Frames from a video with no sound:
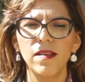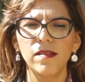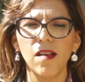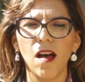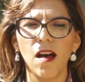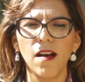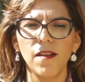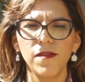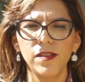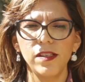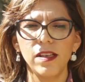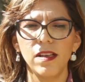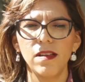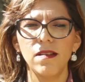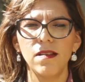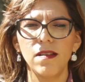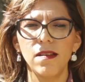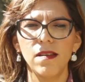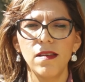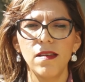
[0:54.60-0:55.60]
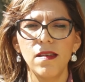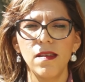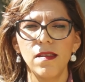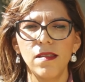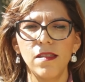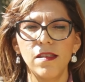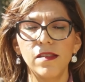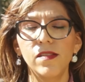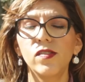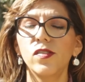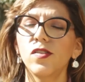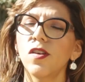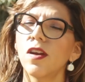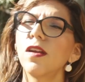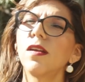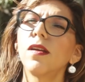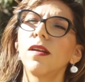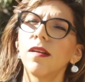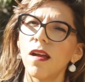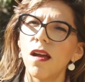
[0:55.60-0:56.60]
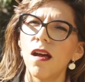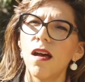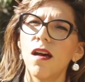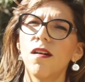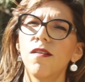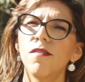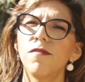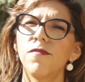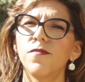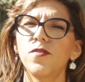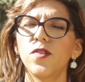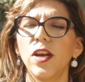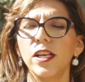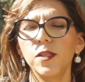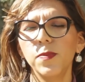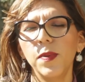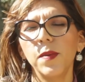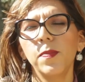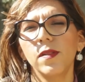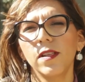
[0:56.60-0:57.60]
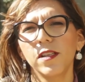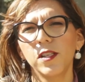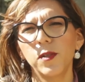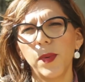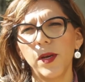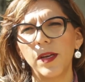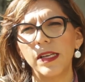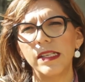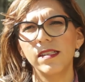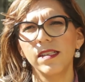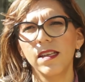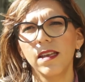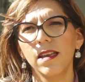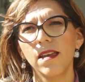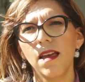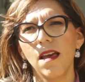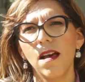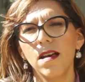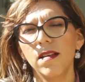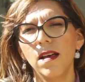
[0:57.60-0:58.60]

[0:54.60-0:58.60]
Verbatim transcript: is often the start of trans people experiencing